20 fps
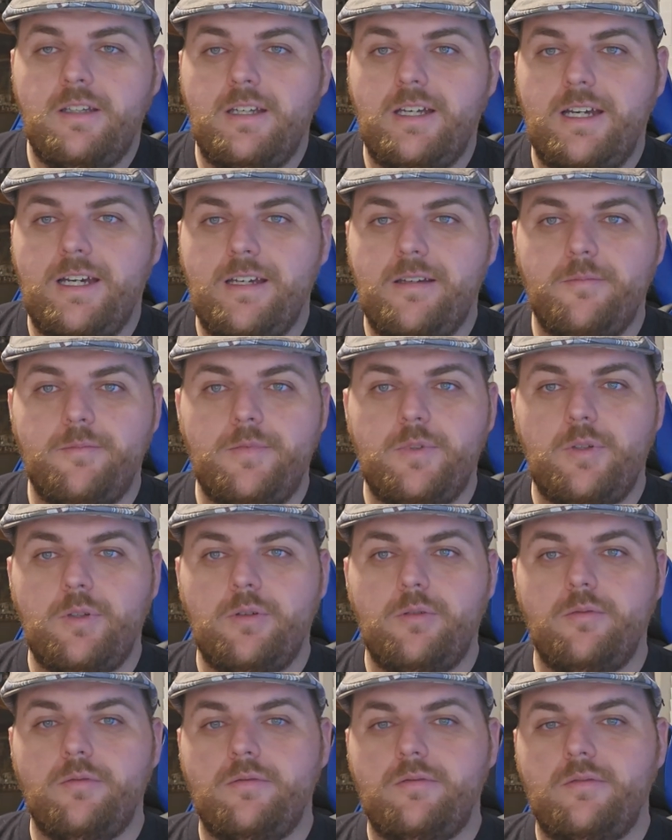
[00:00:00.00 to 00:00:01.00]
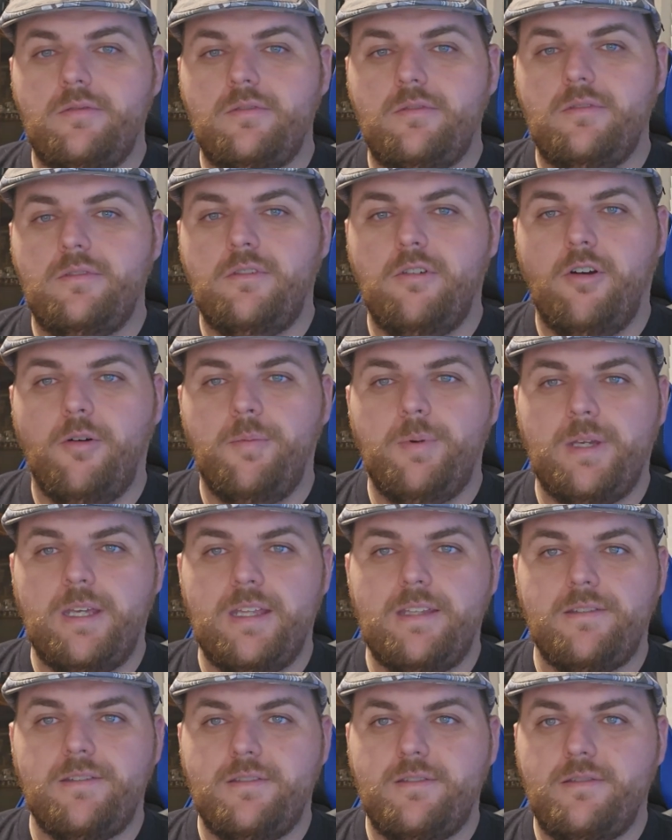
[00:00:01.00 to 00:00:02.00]
You go up
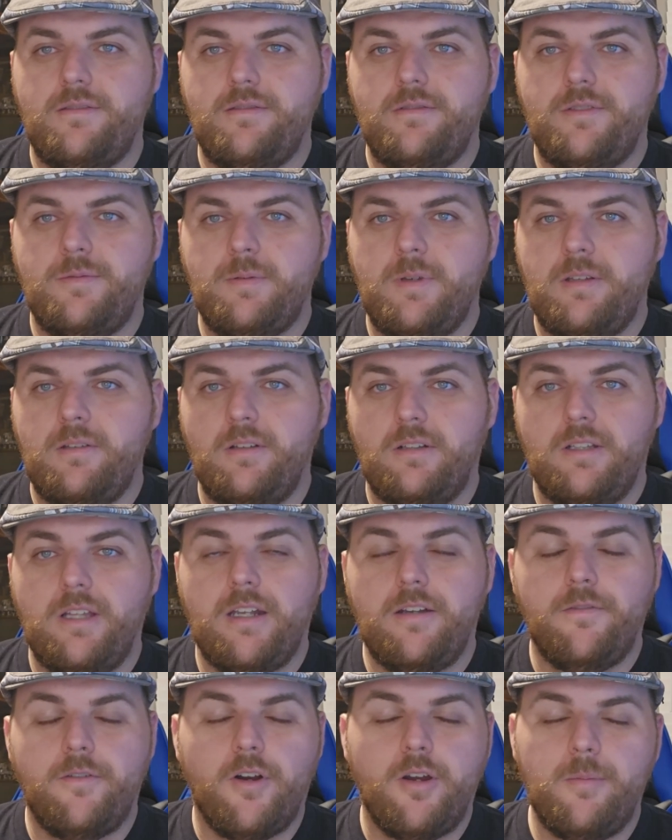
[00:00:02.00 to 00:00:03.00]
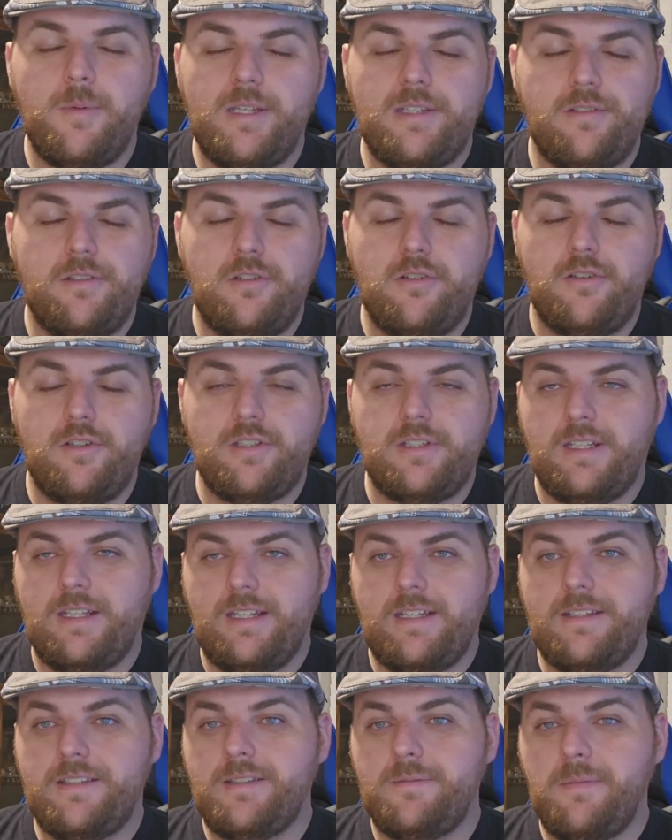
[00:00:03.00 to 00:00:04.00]
against a lot of armies and you're just going
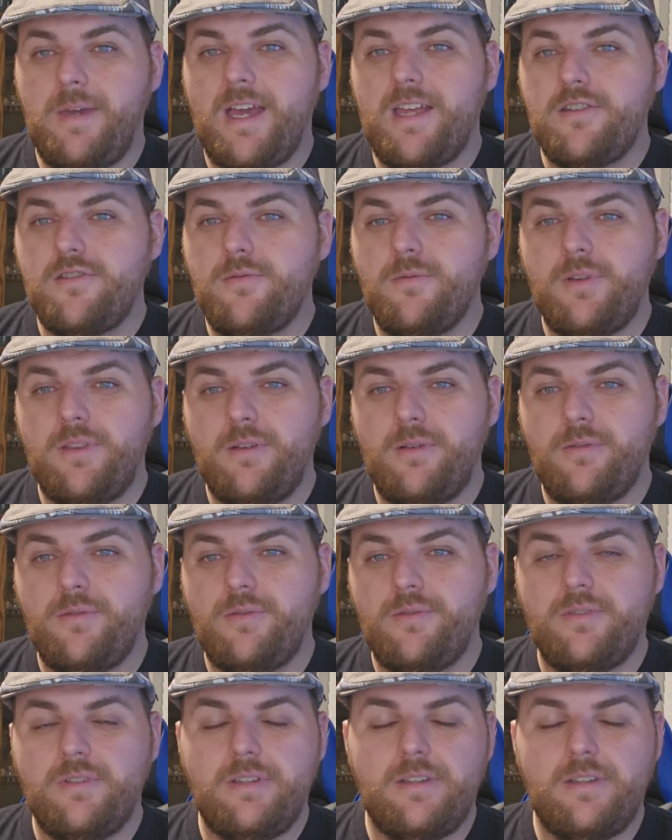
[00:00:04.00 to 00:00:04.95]
to get smashed with those.